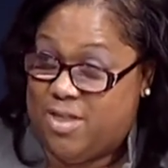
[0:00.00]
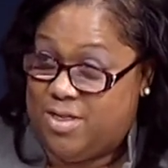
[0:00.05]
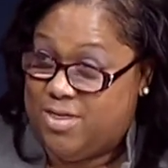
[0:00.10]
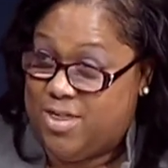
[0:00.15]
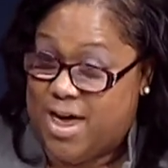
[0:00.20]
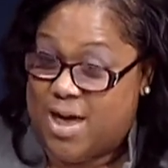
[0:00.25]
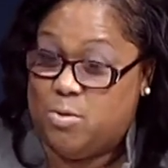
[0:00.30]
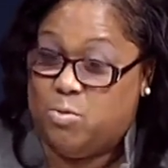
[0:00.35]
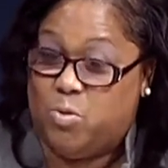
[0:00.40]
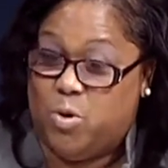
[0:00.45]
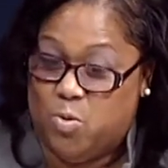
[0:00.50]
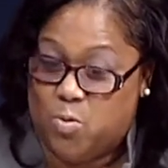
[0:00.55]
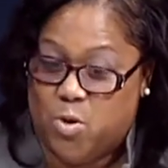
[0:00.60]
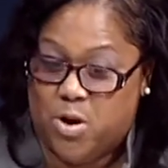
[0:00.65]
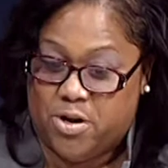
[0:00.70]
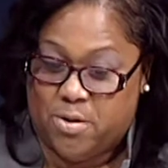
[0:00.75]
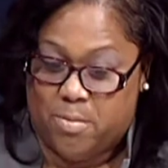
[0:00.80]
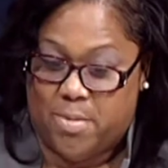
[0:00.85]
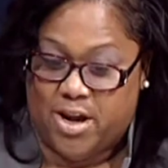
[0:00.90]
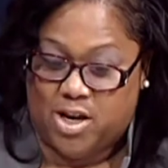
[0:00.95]
and we want
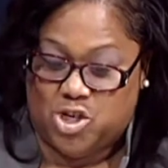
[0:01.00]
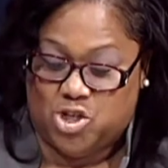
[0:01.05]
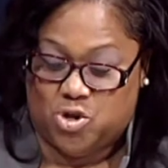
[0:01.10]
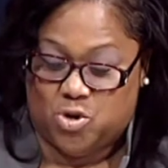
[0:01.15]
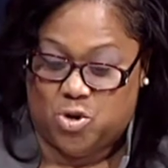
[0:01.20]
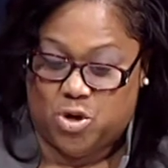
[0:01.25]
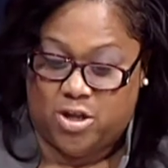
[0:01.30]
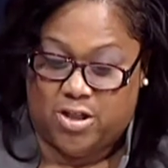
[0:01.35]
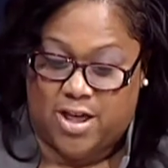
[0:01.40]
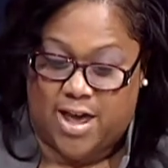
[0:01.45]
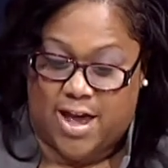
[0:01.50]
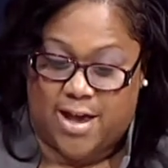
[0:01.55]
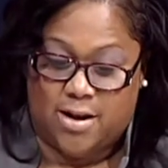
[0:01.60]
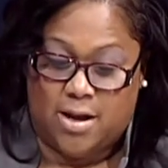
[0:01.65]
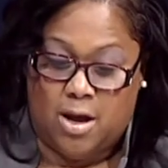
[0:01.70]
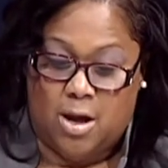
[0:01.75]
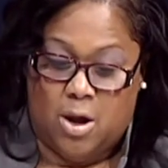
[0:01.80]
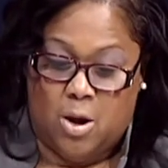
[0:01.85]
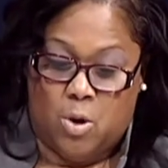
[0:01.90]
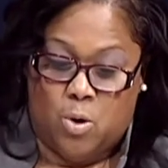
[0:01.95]
to make sure that
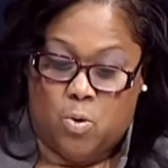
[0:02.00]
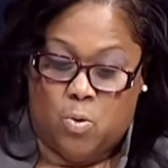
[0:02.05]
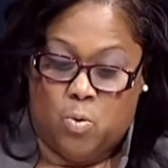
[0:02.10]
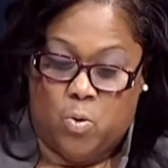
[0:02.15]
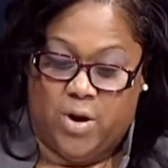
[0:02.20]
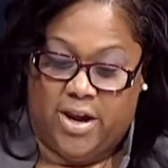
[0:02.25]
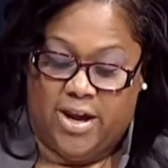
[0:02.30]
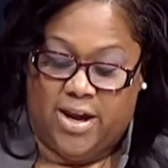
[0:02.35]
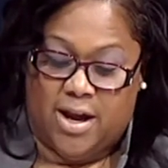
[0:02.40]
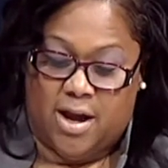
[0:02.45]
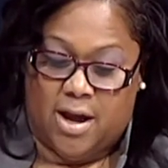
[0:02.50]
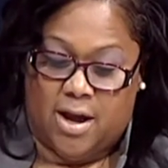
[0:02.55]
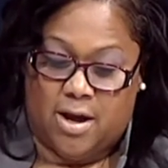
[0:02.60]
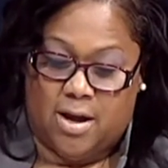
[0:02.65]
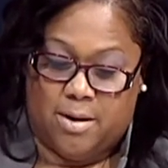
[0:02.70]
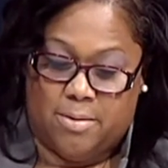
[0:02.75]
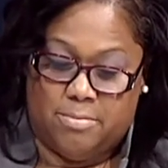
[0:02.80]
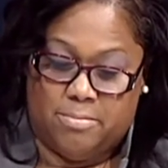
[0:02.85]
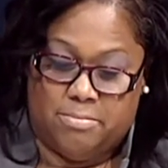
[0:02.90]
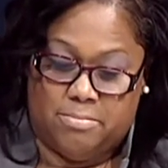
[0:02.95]
we
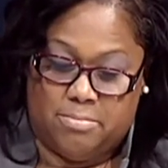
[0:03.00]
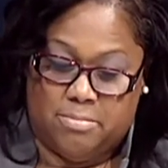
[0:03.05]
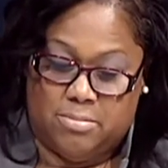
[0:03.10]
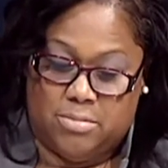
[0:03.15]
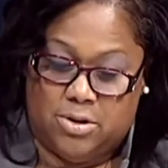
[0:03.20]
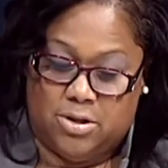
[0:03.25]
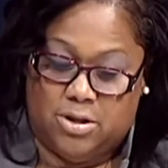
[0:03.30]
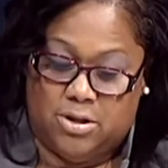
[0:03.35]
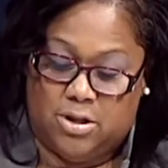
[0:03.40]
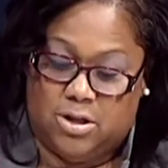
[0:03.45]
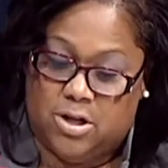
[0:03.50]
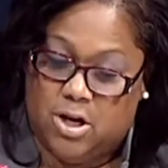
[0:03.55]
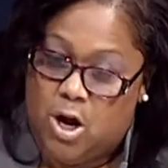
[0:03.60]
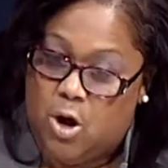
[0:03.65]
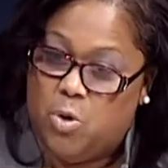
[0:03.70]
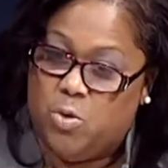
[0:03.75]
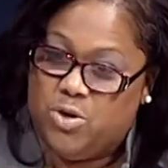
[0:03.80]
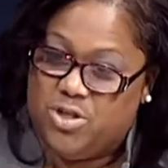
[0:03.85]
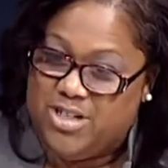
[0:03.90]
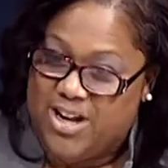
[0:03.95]
delve
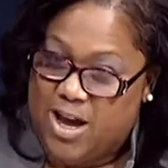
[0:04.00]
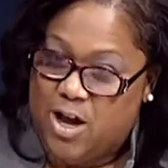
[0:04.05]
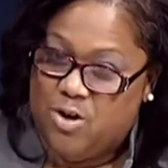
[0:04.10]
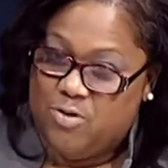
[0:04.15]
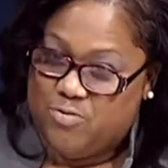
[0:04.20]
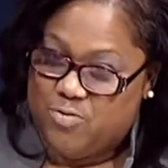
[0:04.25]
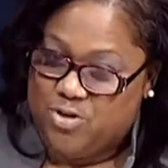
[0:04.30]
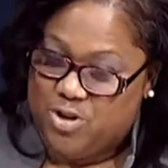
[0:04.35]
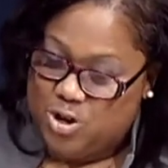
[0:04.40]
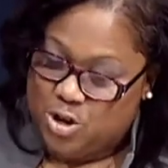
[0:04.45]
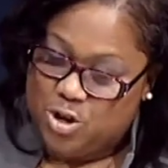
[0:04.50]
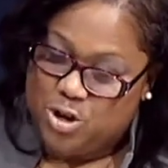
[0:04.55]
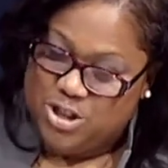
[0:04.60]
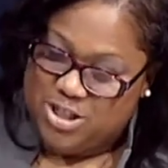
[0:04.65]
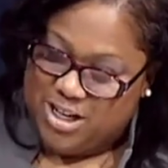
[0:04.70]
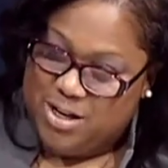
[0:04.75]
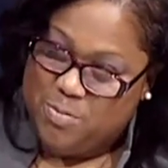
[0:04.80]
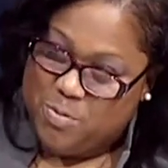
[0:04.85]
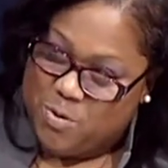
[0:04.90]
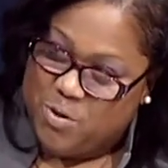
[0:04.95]
a little
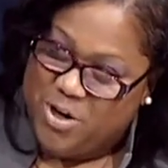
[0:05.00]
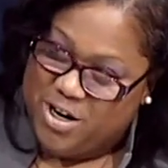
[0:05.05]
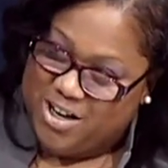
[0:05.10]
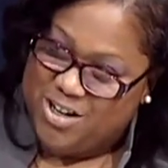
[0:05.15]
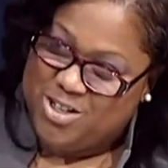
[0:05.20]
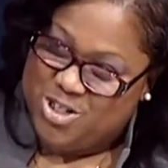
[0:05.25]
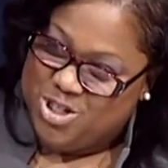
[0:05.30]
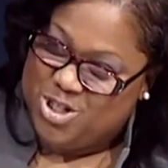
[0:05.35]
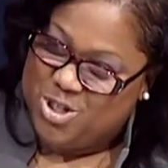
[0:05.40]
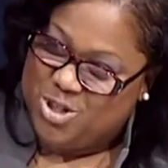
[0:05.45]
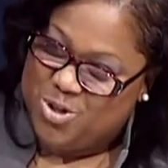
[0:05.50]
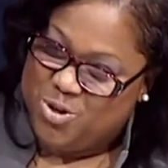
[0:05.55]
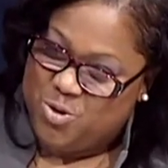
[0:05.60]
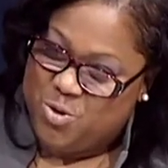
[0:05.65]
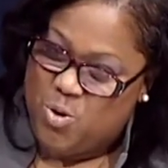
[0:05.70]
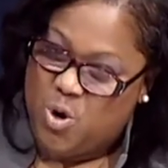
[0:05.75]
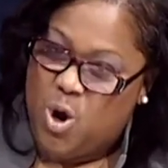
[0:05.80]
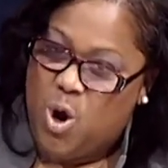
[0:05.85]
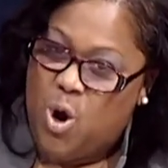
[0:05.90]
deeper into